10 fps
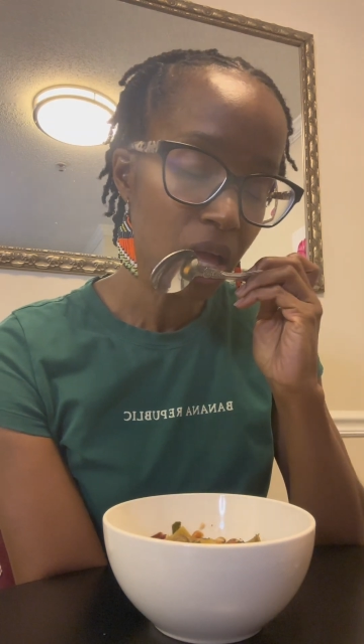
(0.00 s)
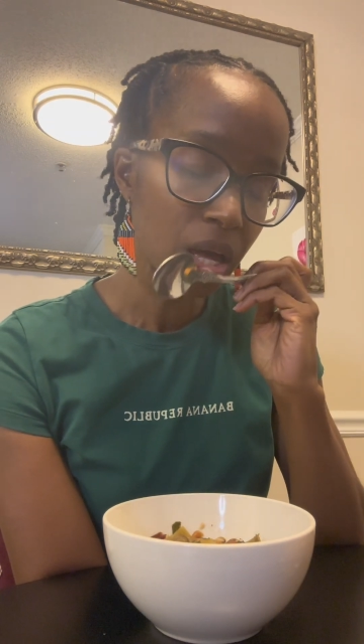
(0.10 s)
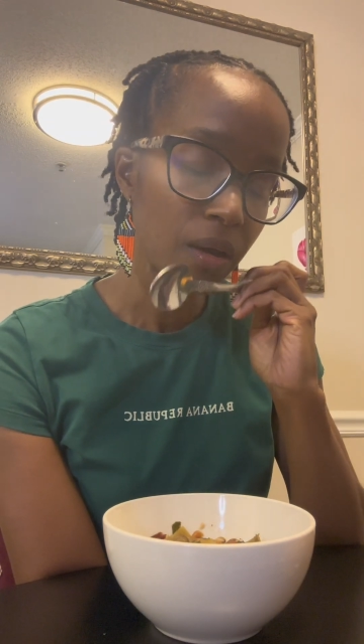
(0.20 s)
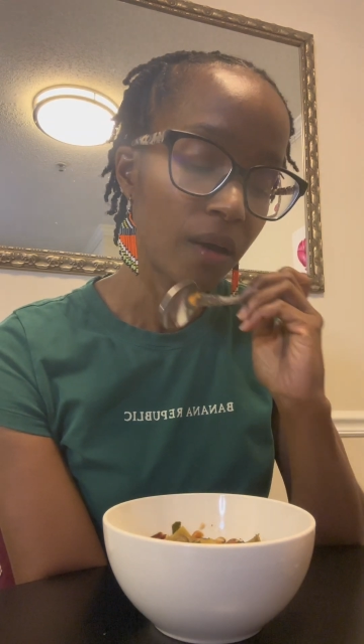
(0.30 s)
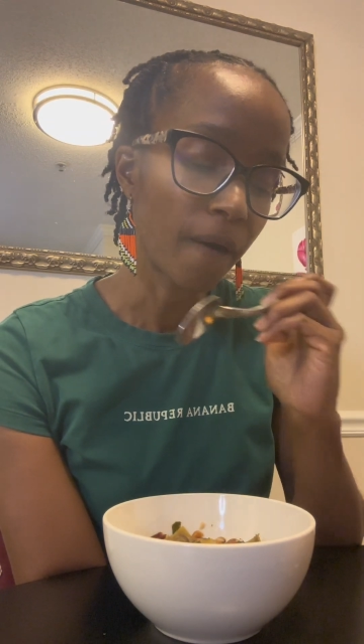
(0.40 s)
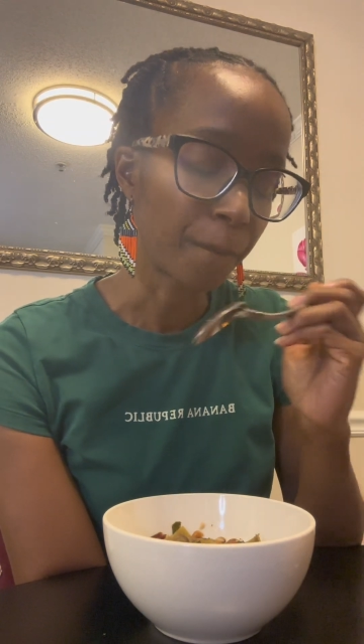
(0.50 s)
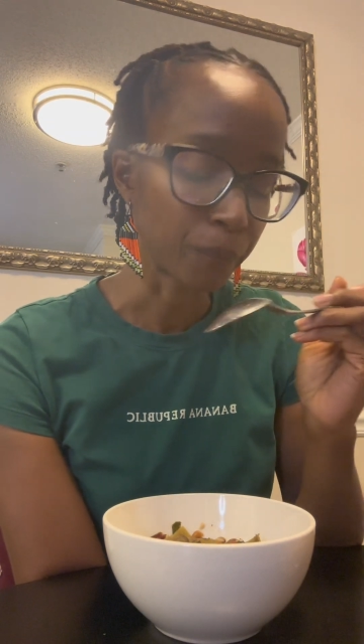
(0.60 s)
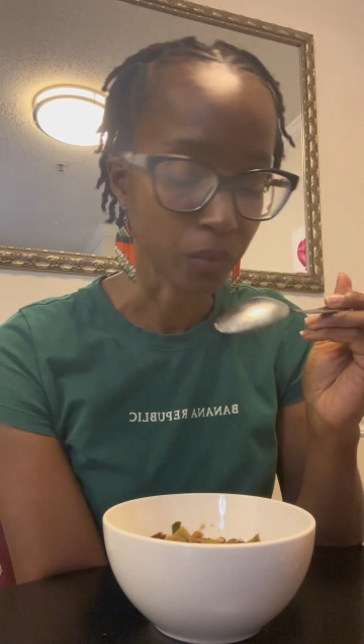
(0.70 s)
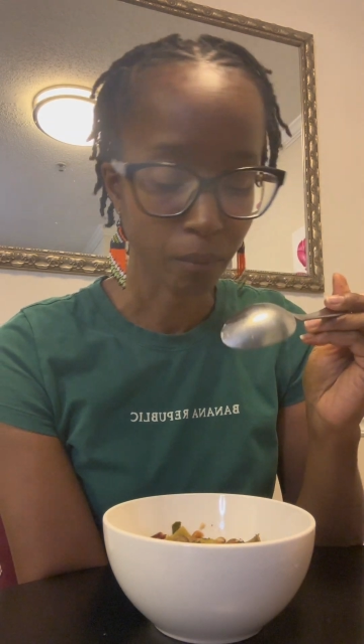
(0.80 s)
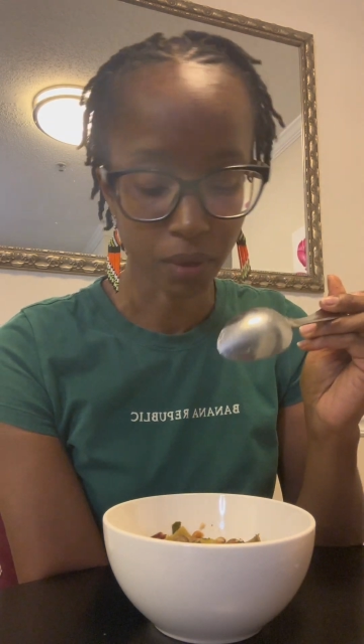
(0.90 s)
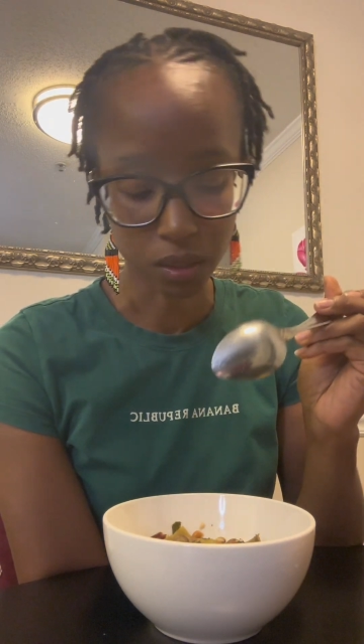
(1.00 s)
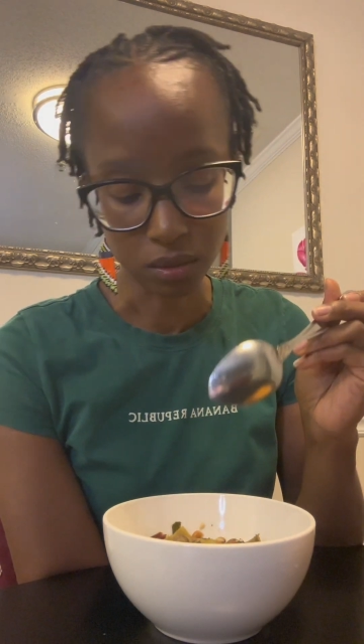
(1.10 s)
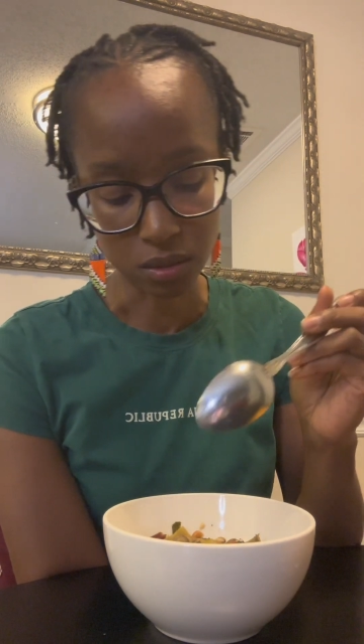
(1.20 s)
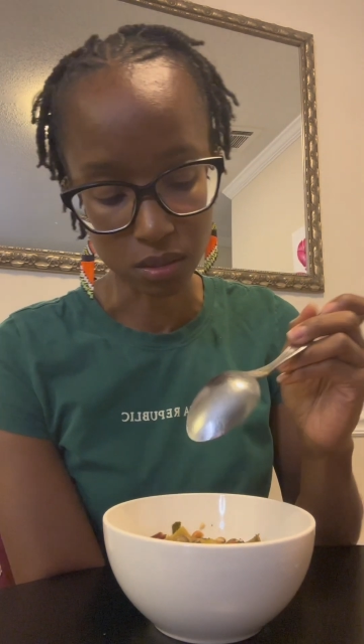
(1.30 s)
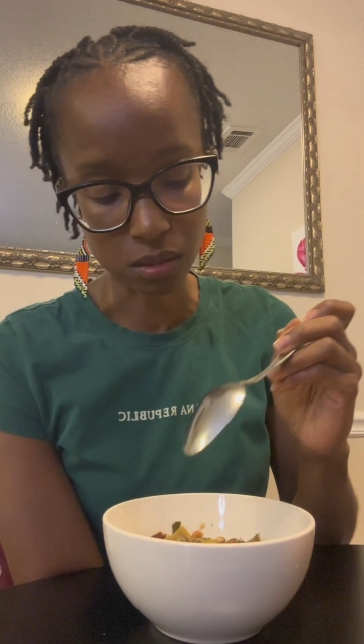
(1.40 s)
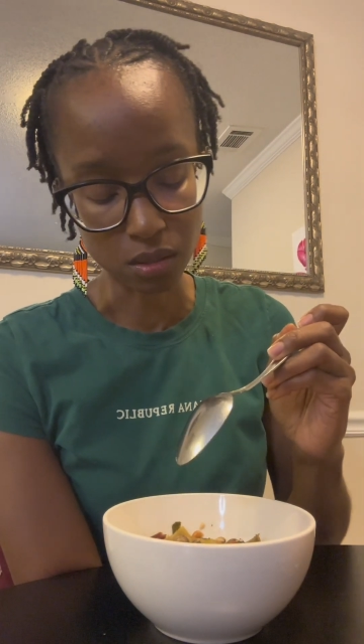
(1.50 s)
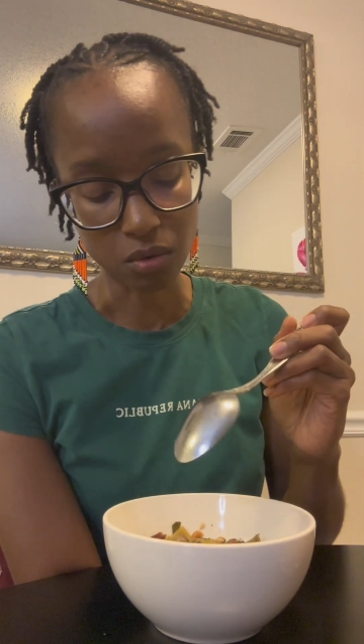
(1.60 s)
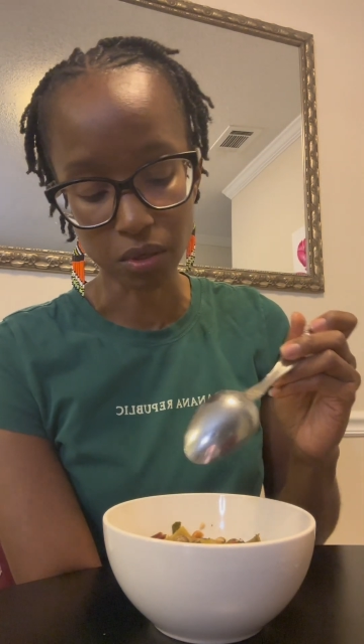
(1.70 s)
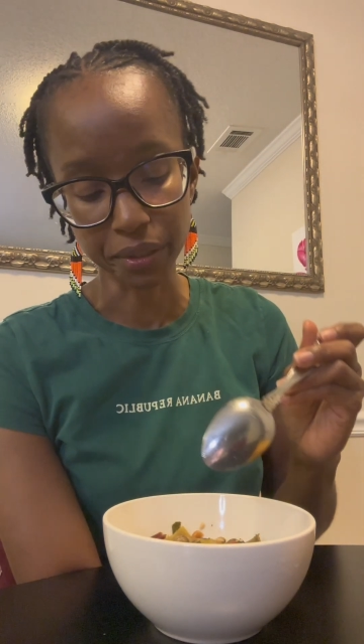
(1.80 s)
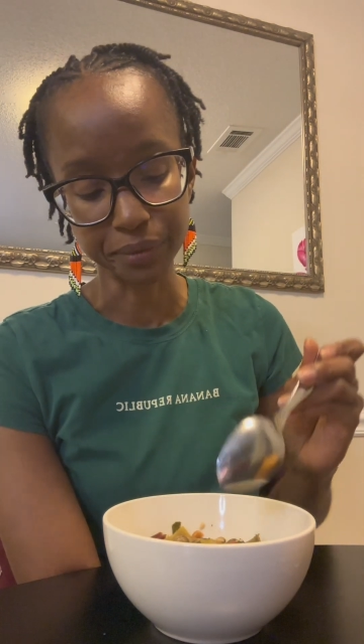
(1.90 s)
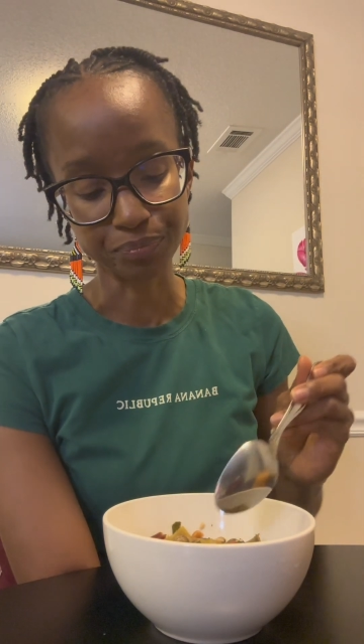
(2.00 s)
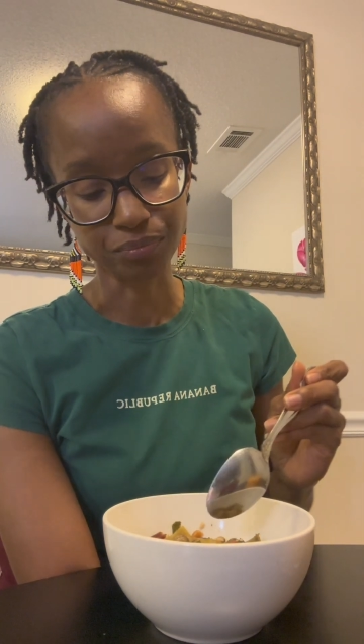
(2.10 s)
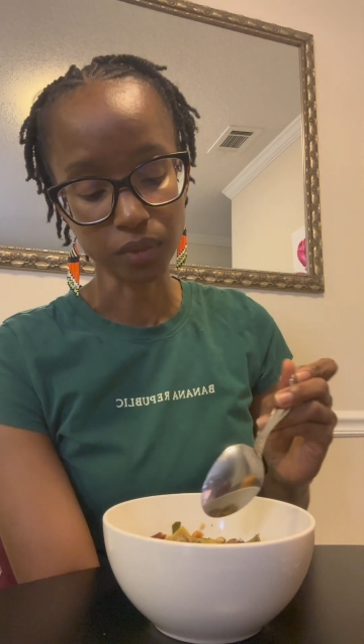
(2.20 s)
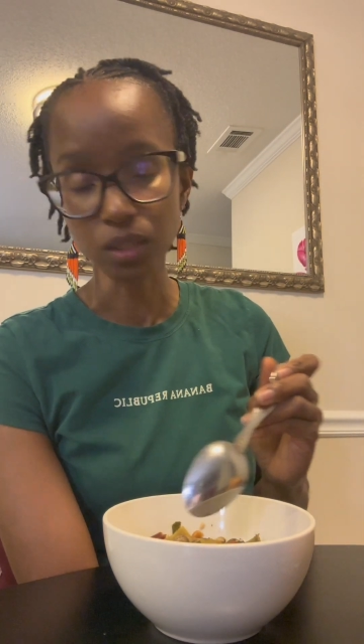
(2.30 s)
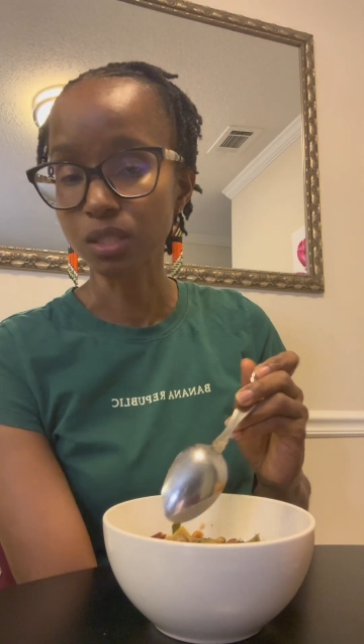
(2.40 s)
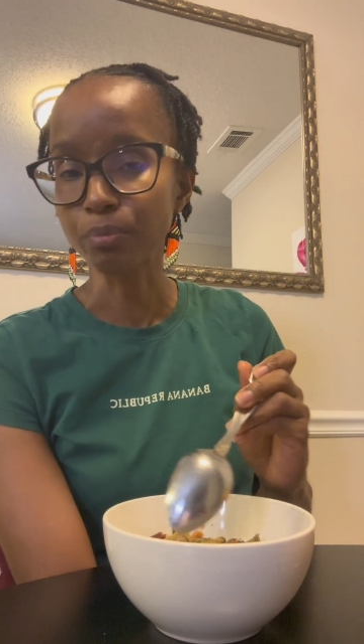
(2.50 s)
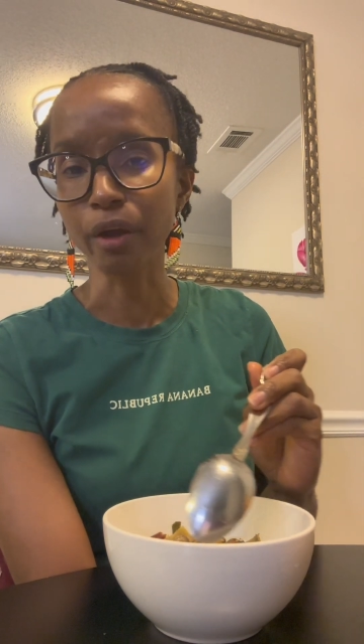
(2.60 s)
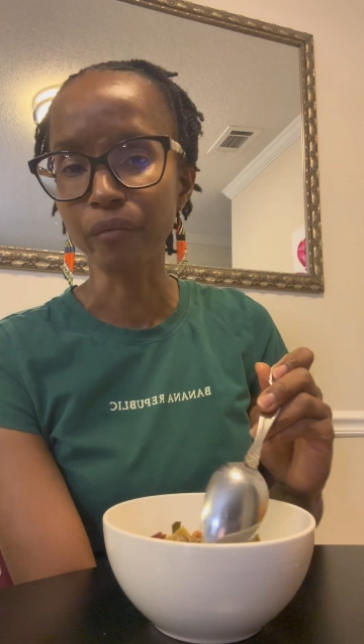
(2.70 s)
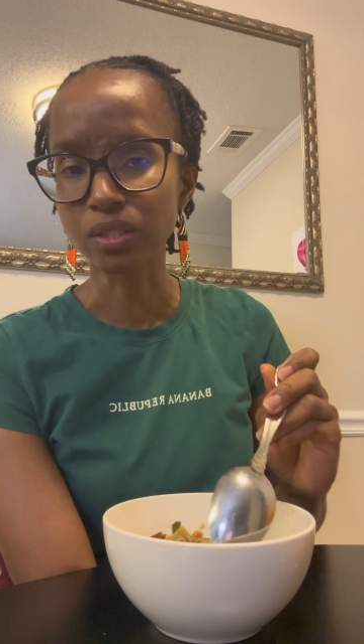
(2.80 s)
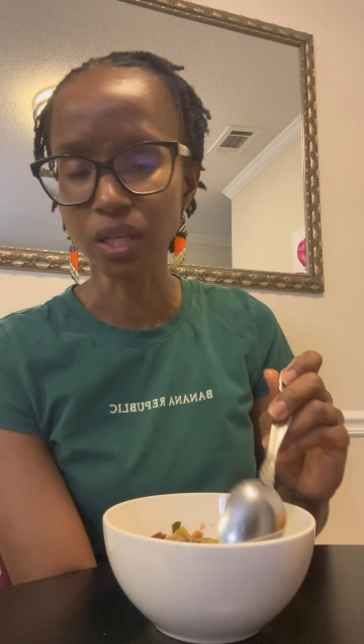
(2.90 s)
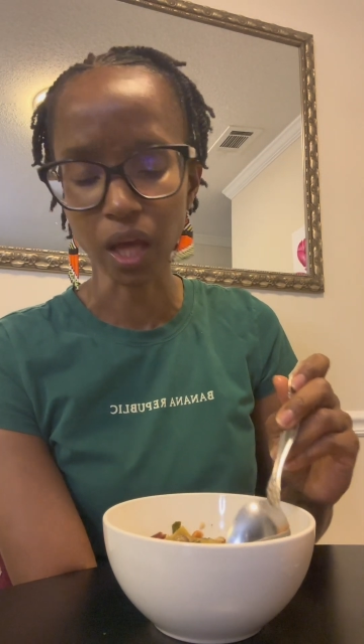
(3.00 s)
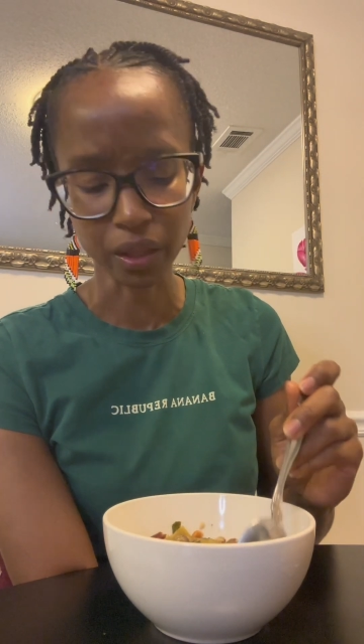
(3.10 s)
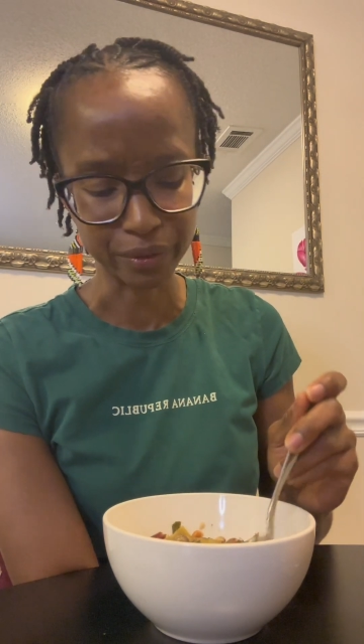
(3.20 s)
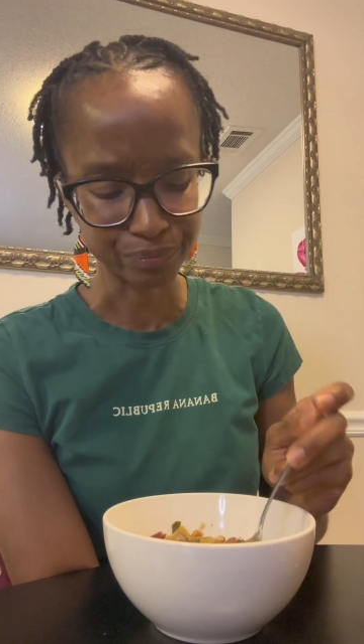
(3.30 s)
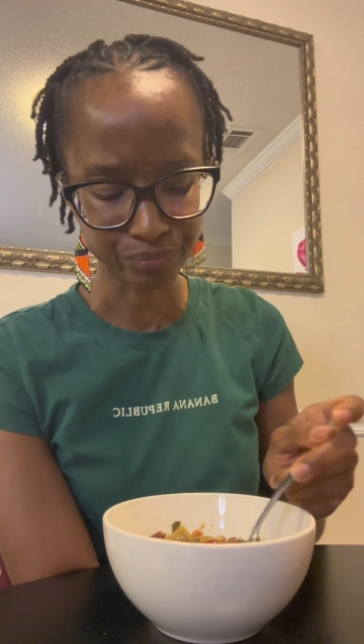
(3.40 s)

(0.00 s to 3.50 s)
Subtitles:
Oh my goodness, it's so good. This is perfect together.